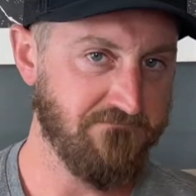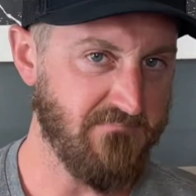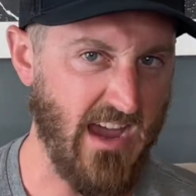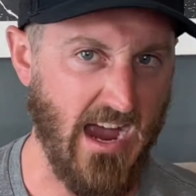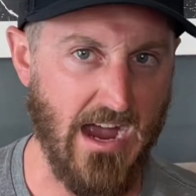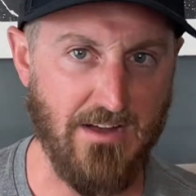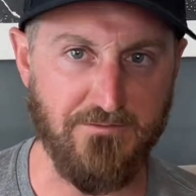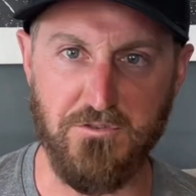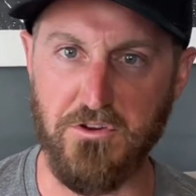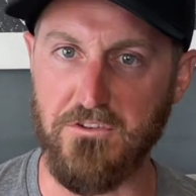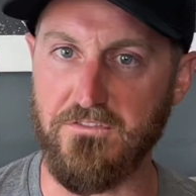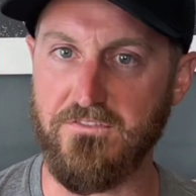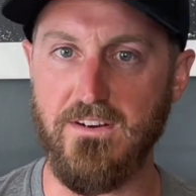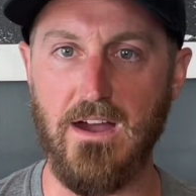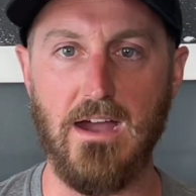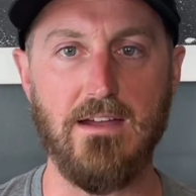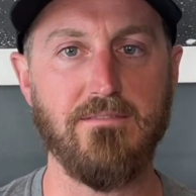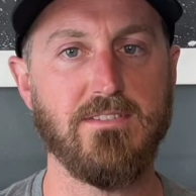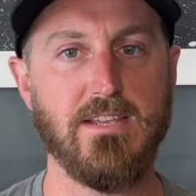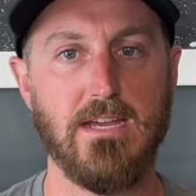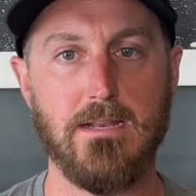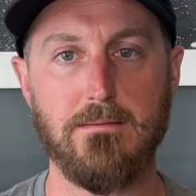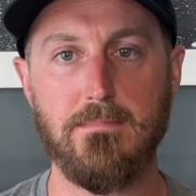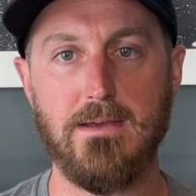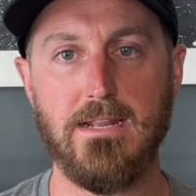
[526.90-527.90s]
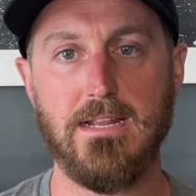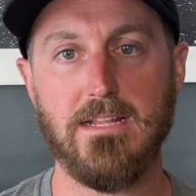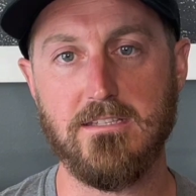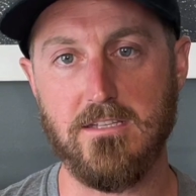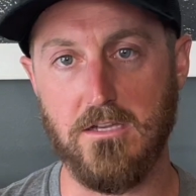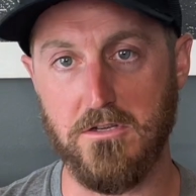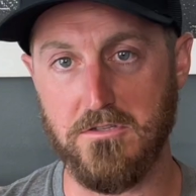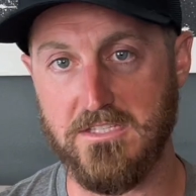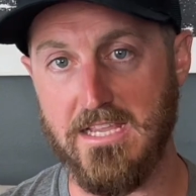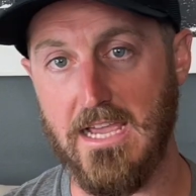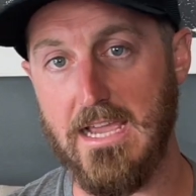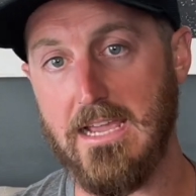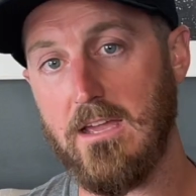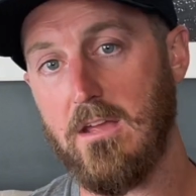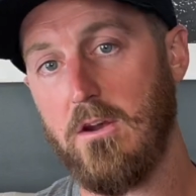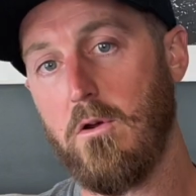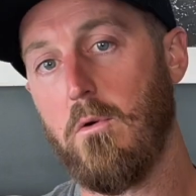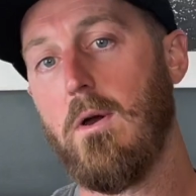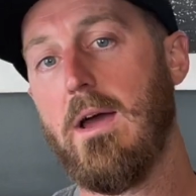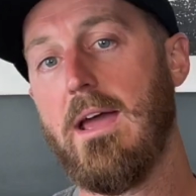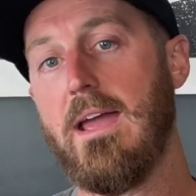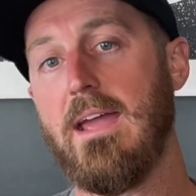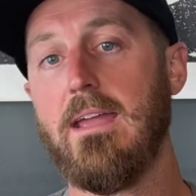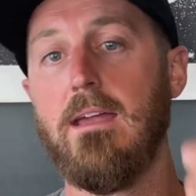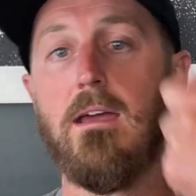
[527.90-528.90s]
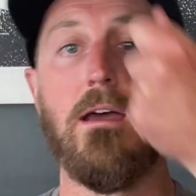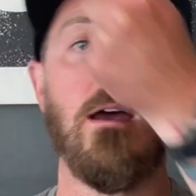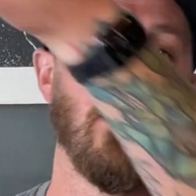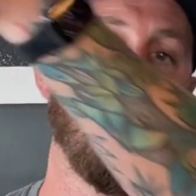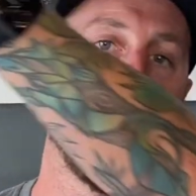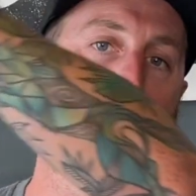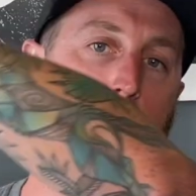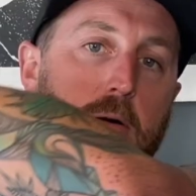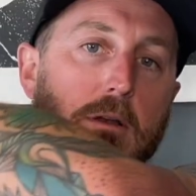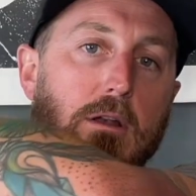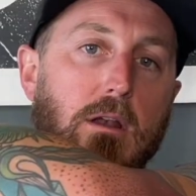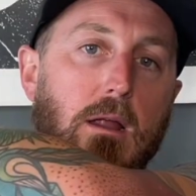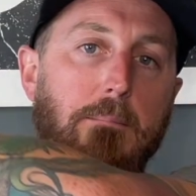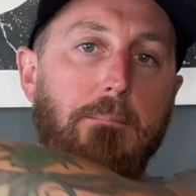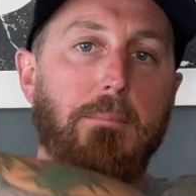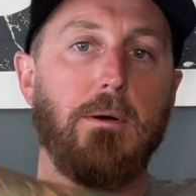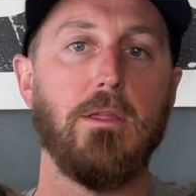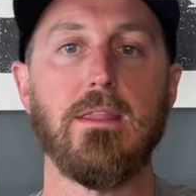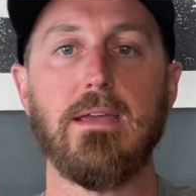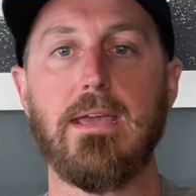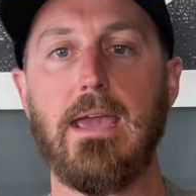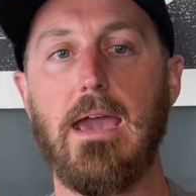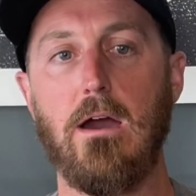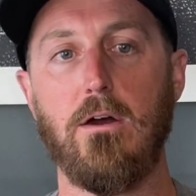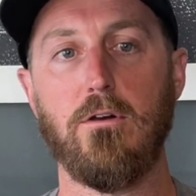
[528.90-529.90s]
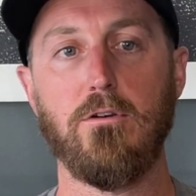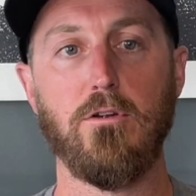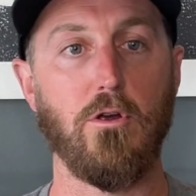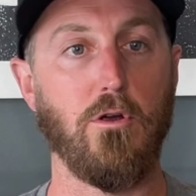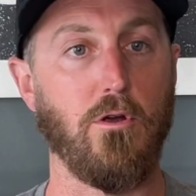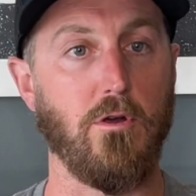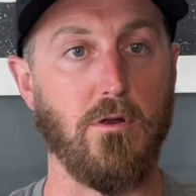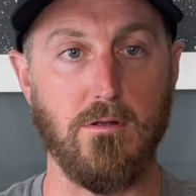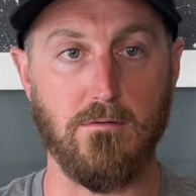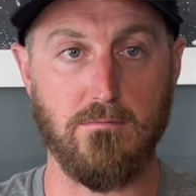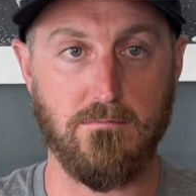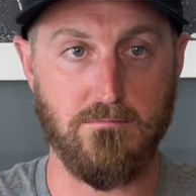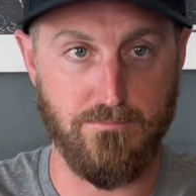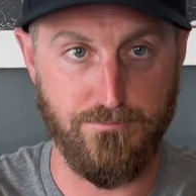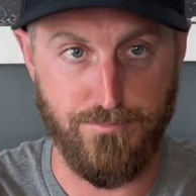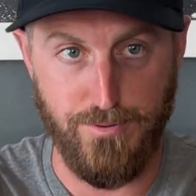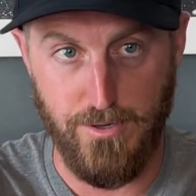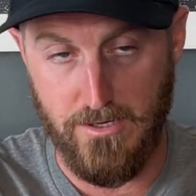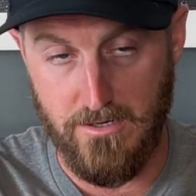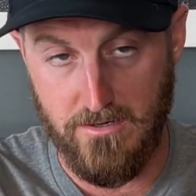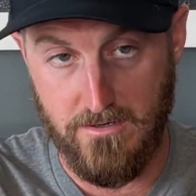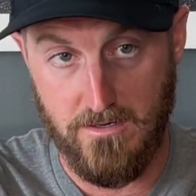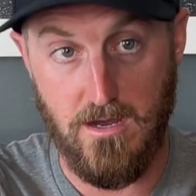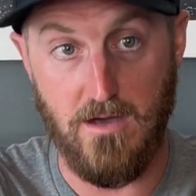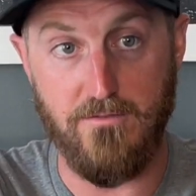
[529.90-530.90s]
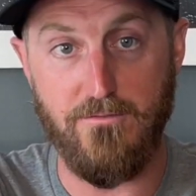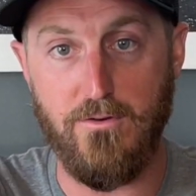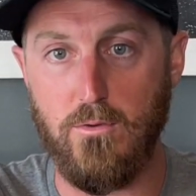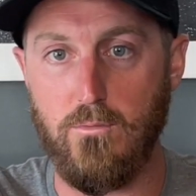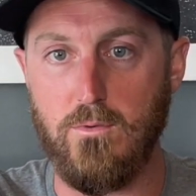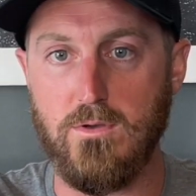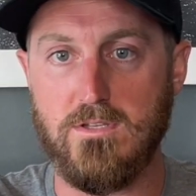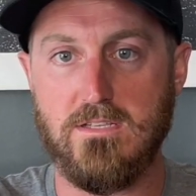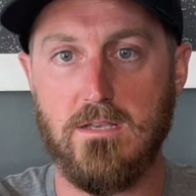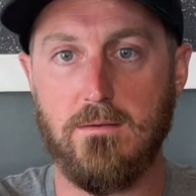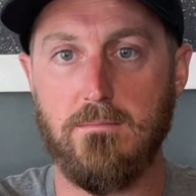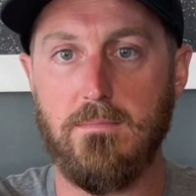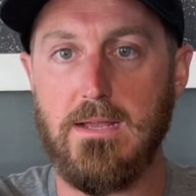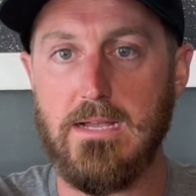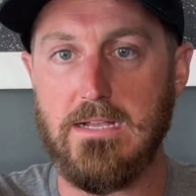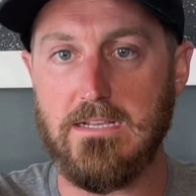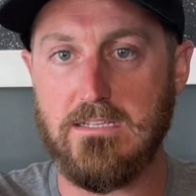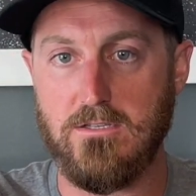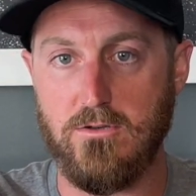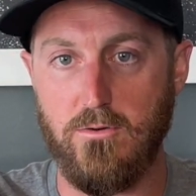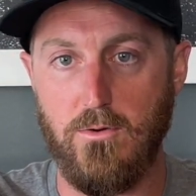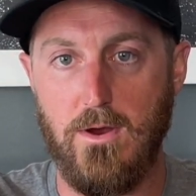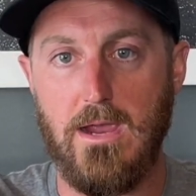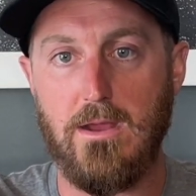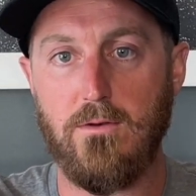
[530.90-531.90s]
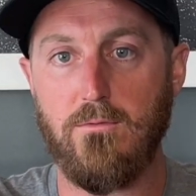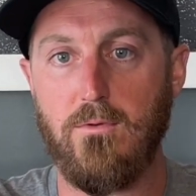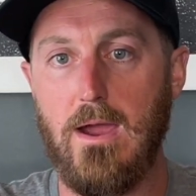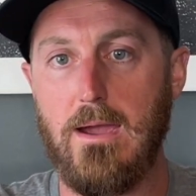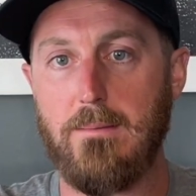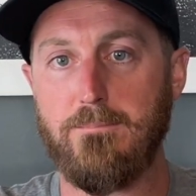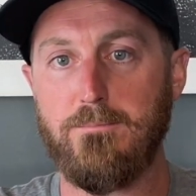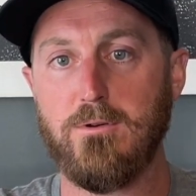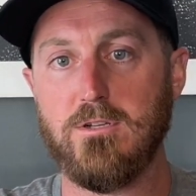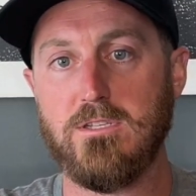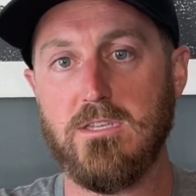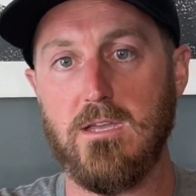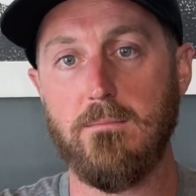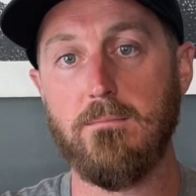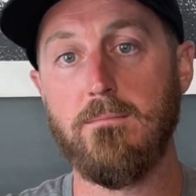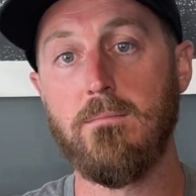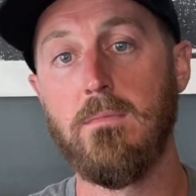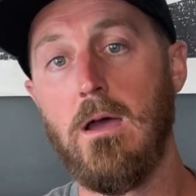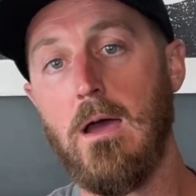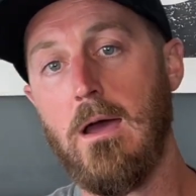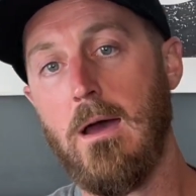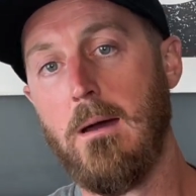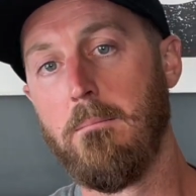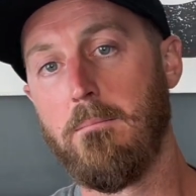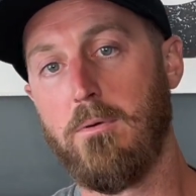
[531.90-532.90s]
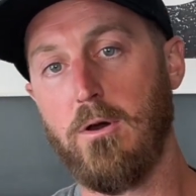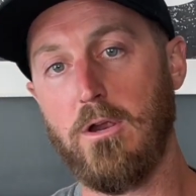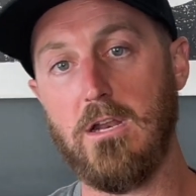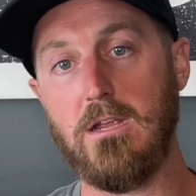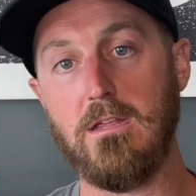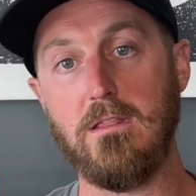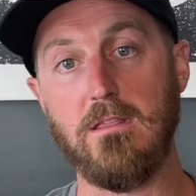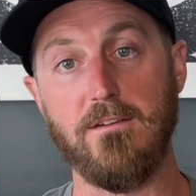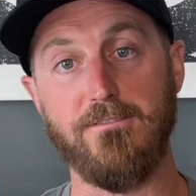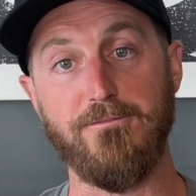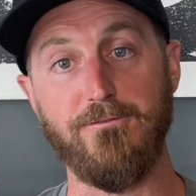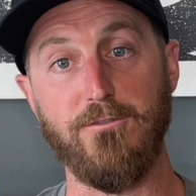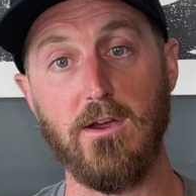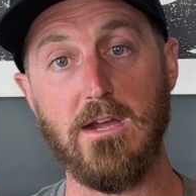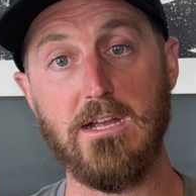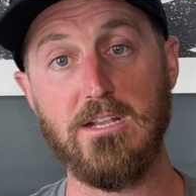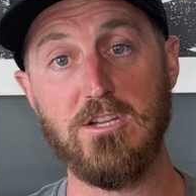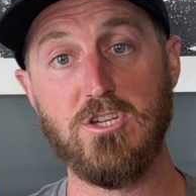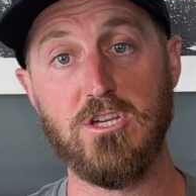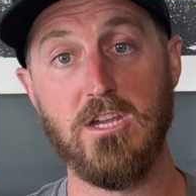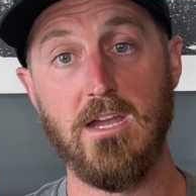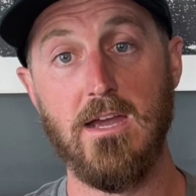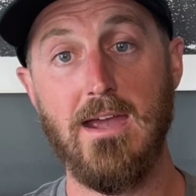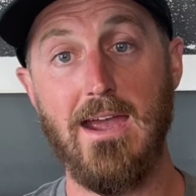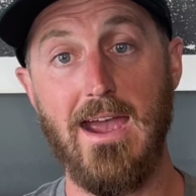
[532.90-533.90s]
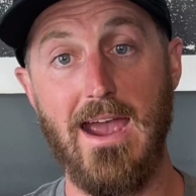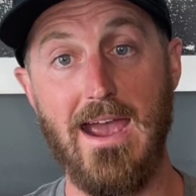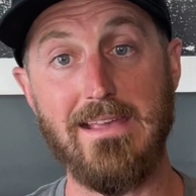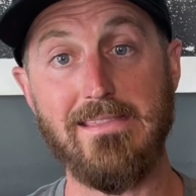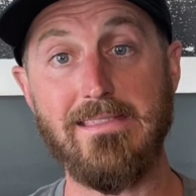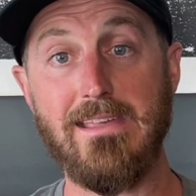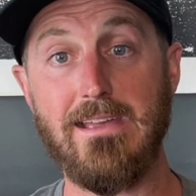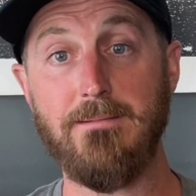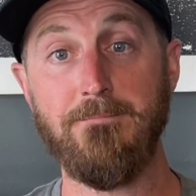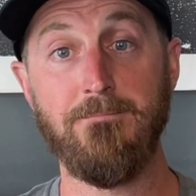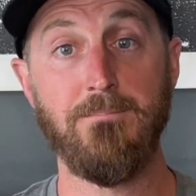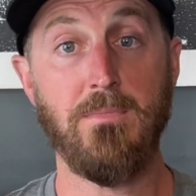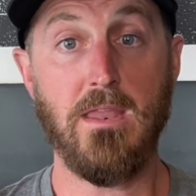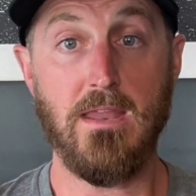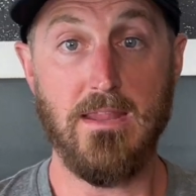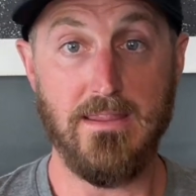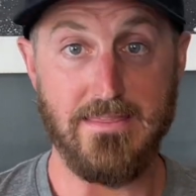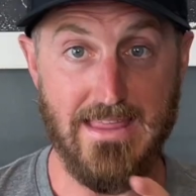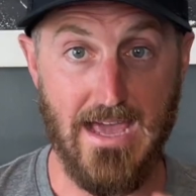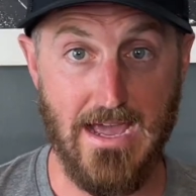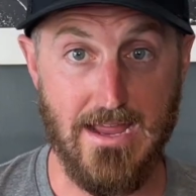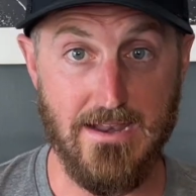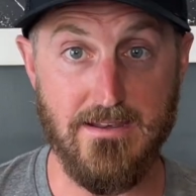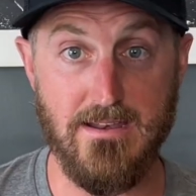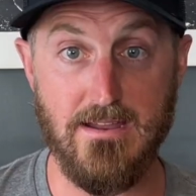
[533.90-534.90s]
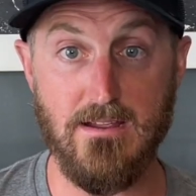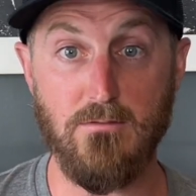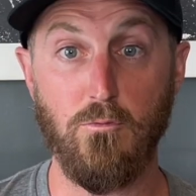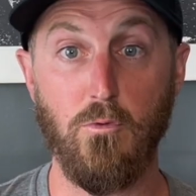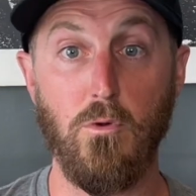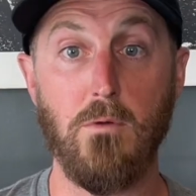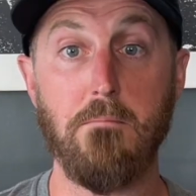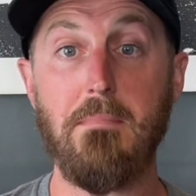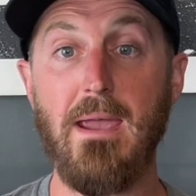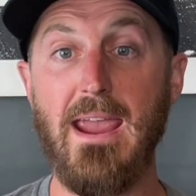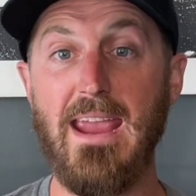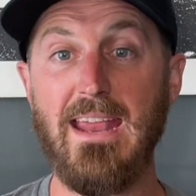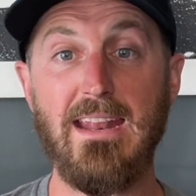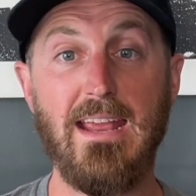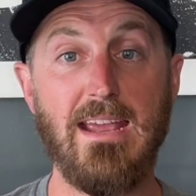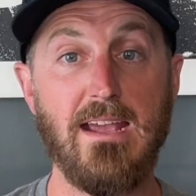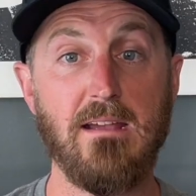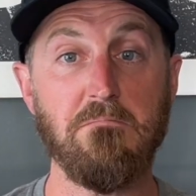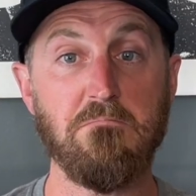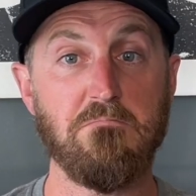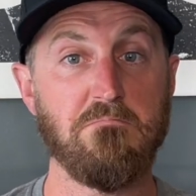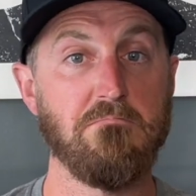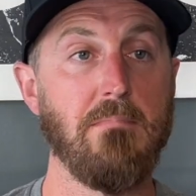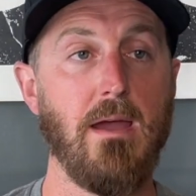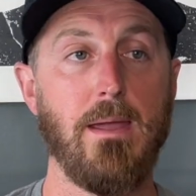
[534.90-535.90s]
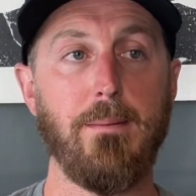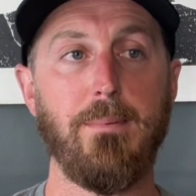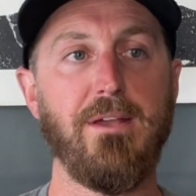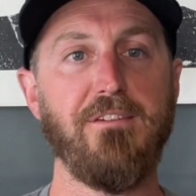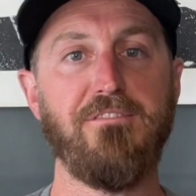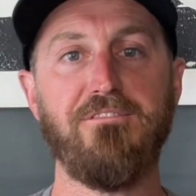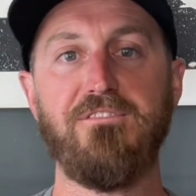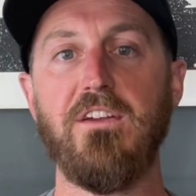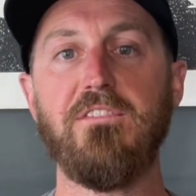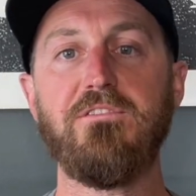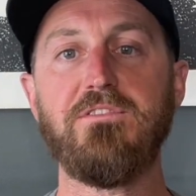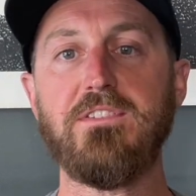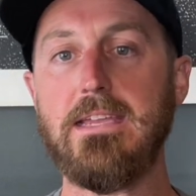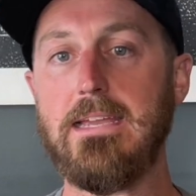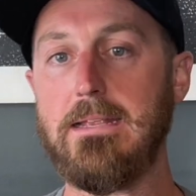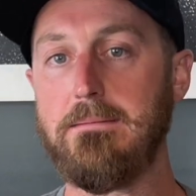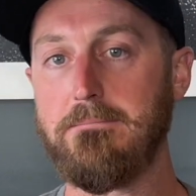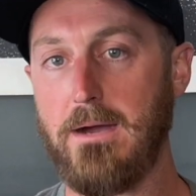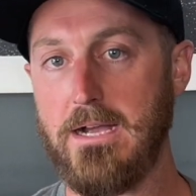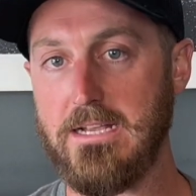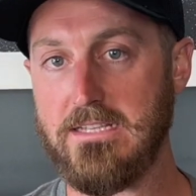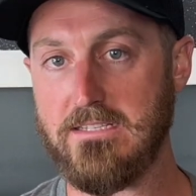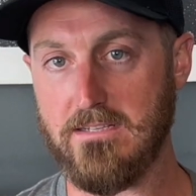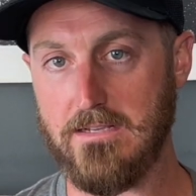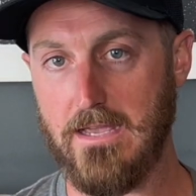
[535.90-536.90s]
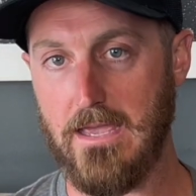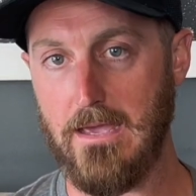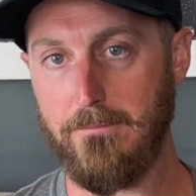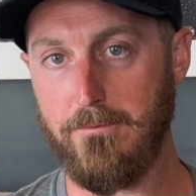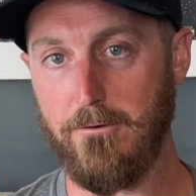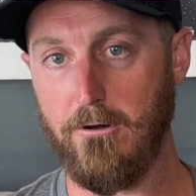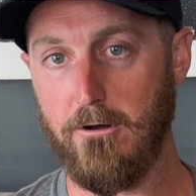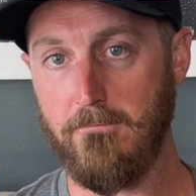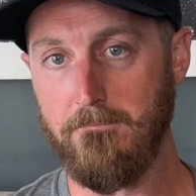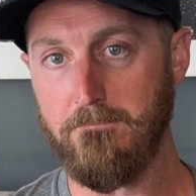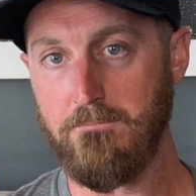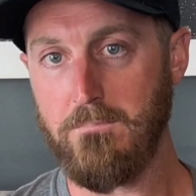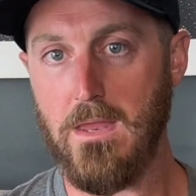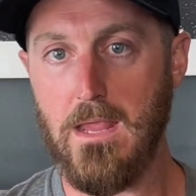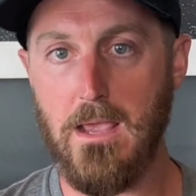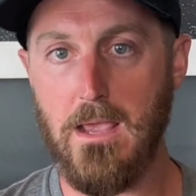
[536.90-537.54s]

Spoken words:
After 5-10 minutes, I'll take it away, put it up on the counter, or cover it with some like saran wrap or something, put it in the fridge, and then that remaining maybe 15 bites of kibble